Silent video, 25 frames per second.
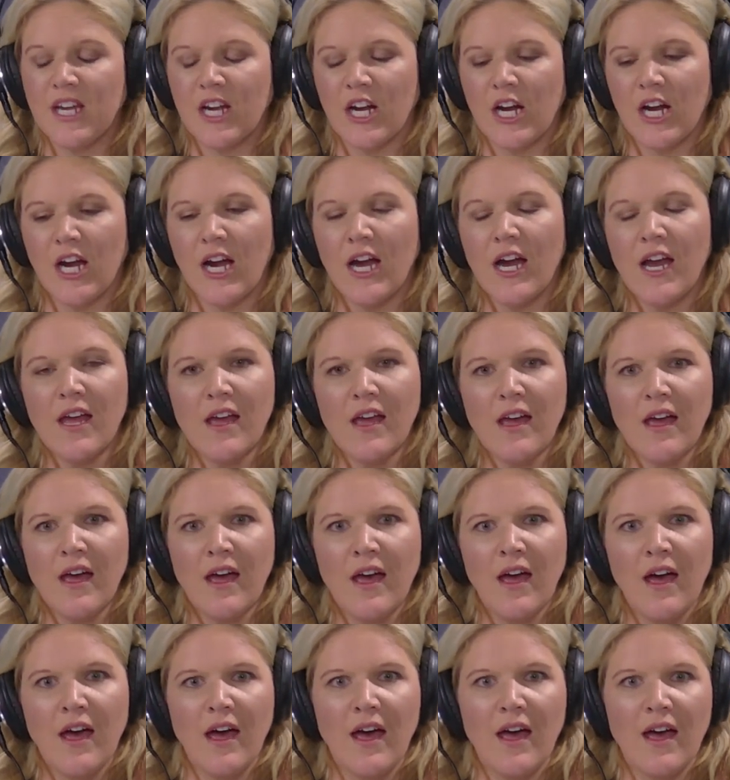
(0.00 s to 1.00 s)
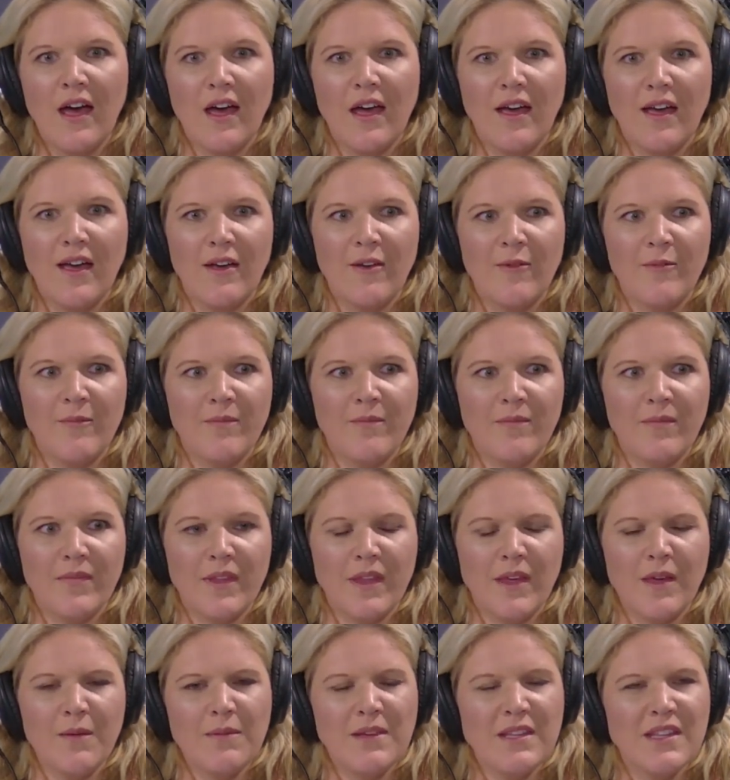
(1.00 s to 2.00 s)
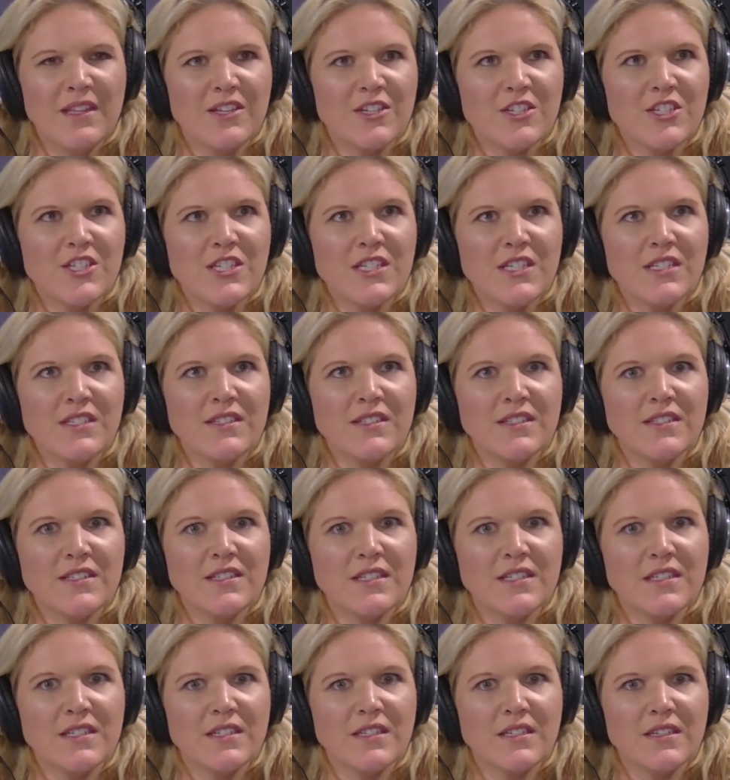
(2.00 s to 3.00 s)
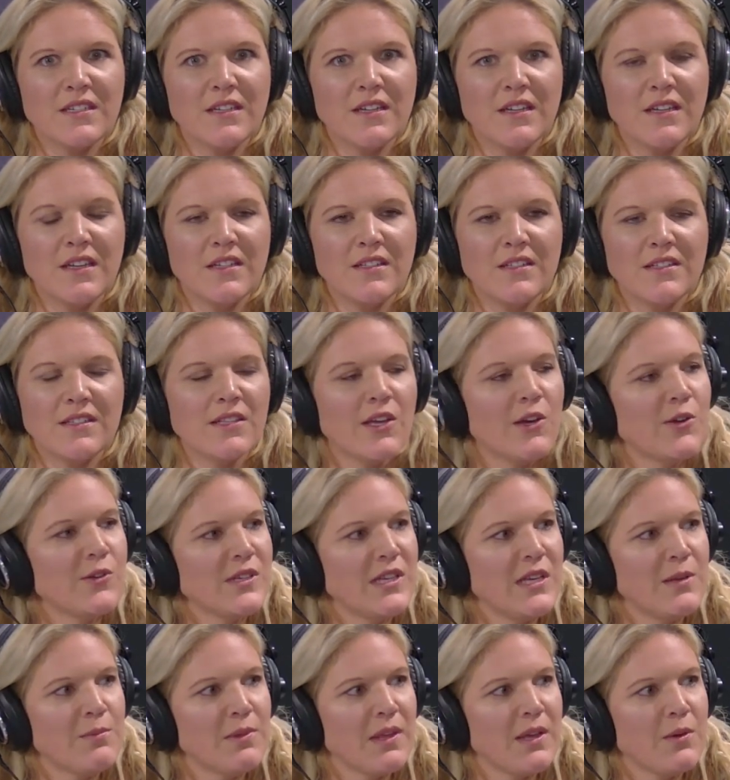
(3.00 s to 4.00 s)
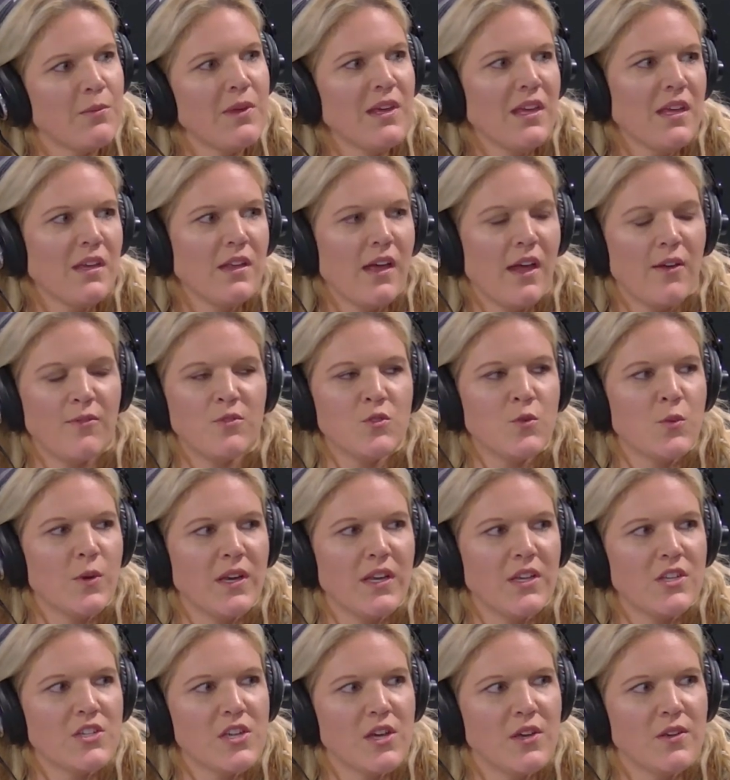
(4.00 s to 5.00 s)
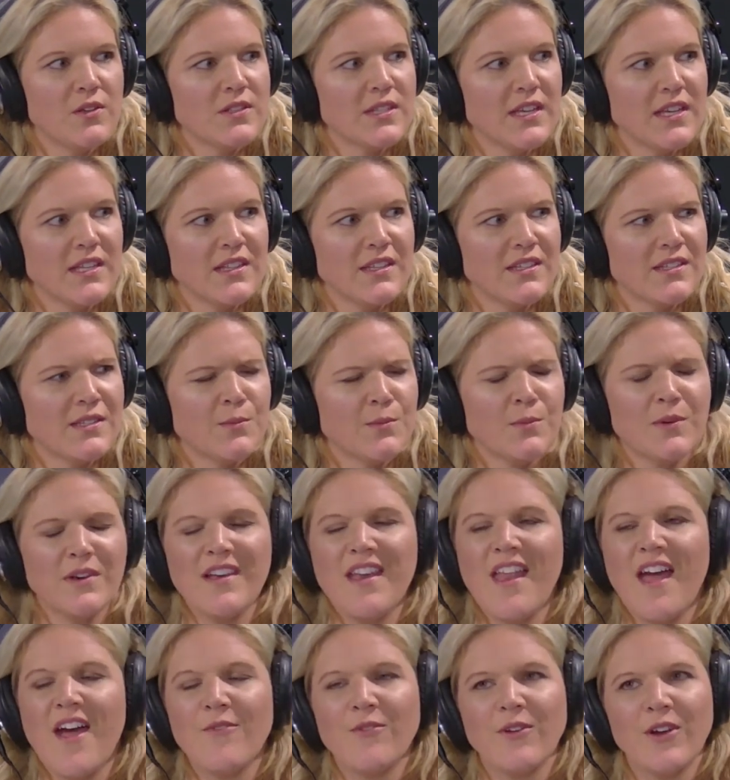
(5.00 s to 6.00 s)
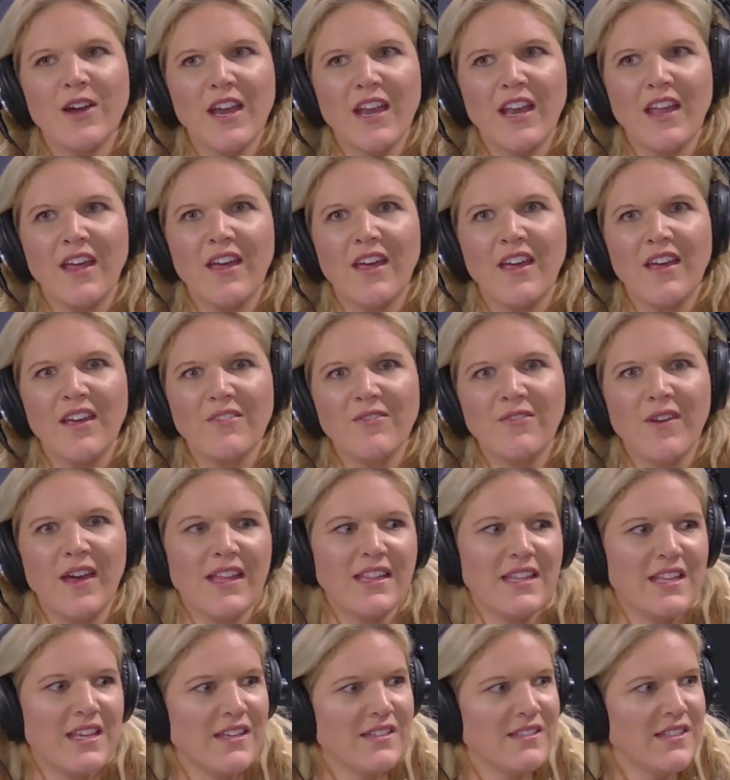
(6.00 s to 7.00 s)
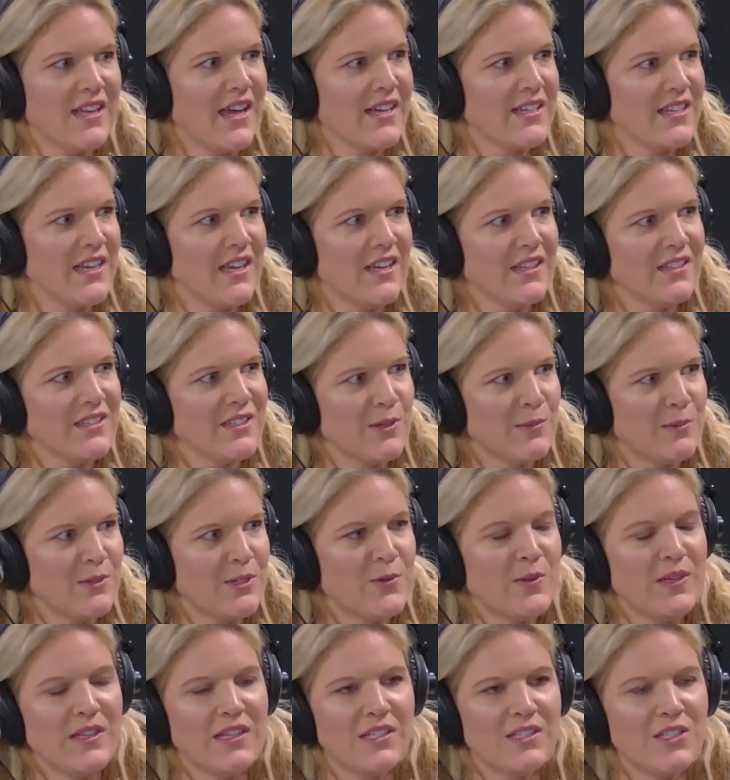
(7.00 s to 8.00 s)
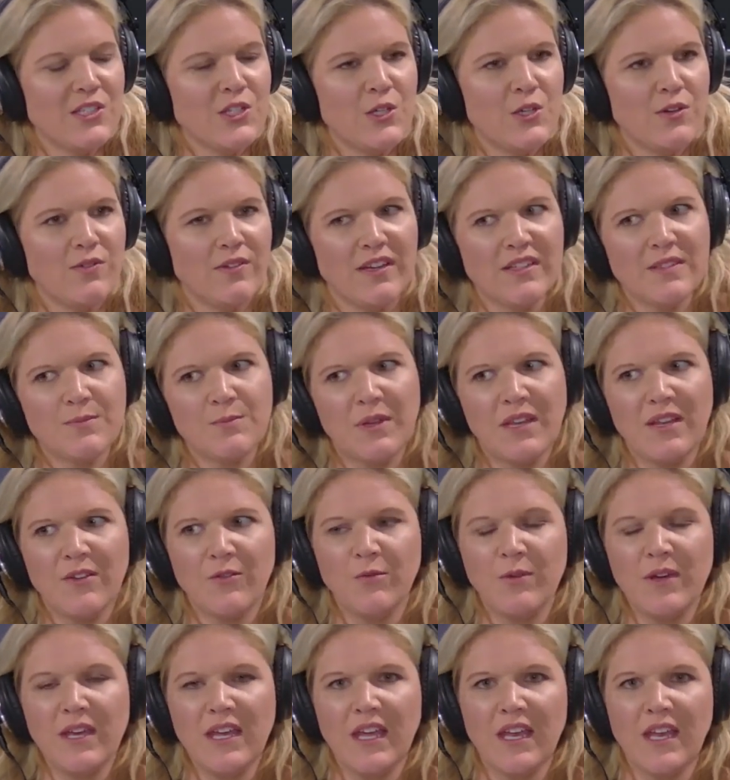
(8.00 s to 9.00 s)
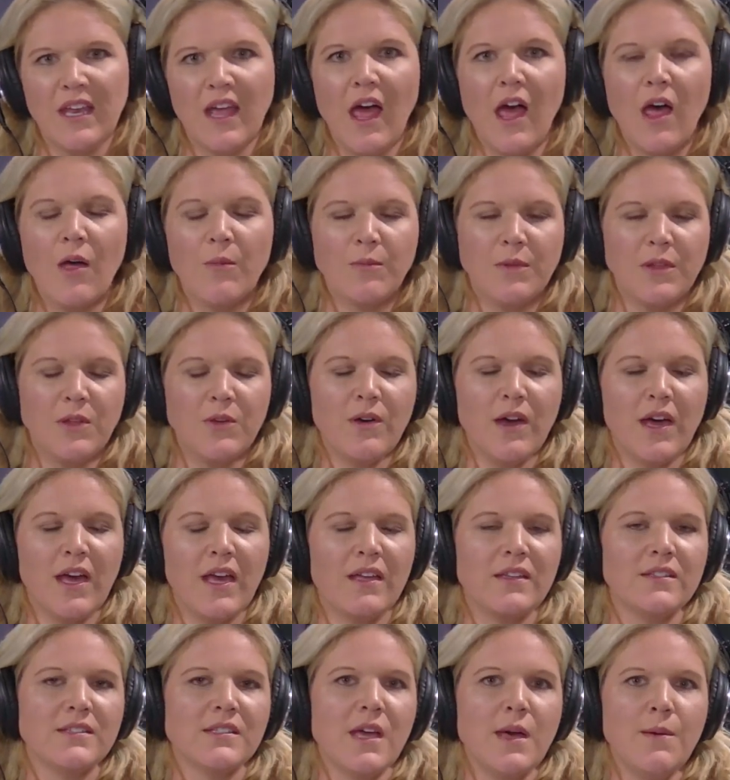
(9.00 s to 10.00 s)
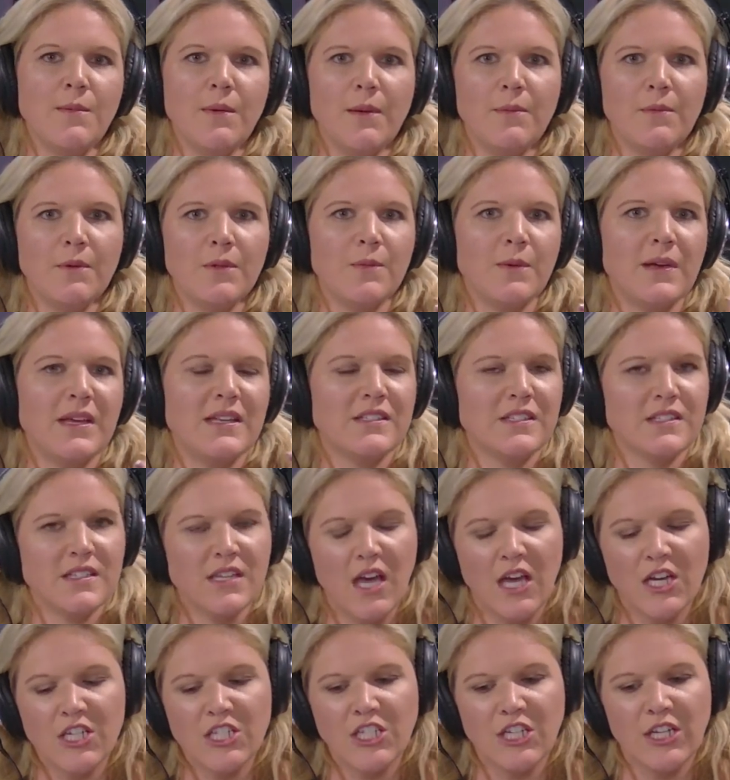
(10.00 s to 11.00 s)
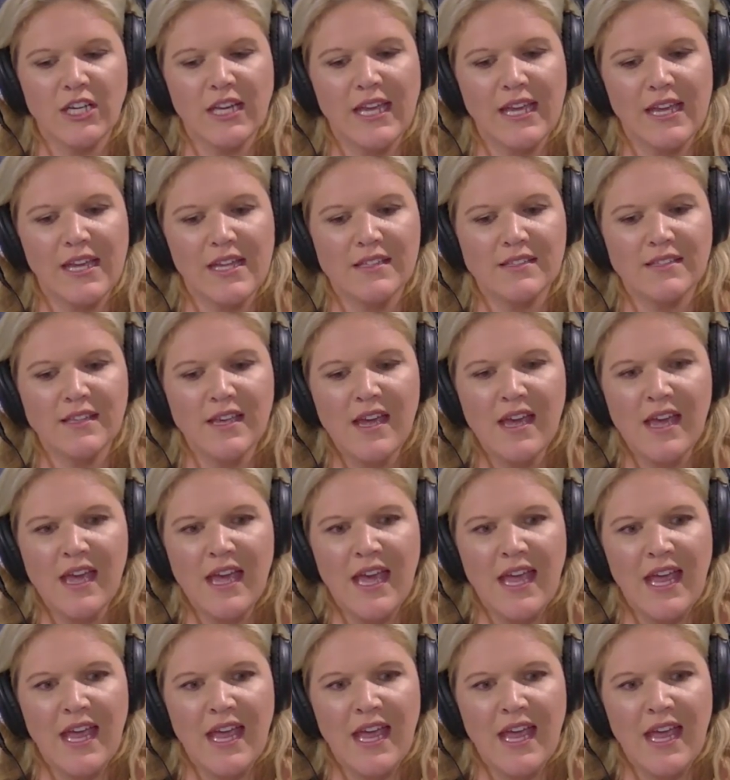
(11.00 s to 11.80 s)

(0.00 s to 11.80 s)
here. Um, I mean, there's just. It's so deep. Like, we could have 20 shows like this, and we're never going to find the exact answer between the two of us. But if we can help you guys come up with ways to talk to your kids,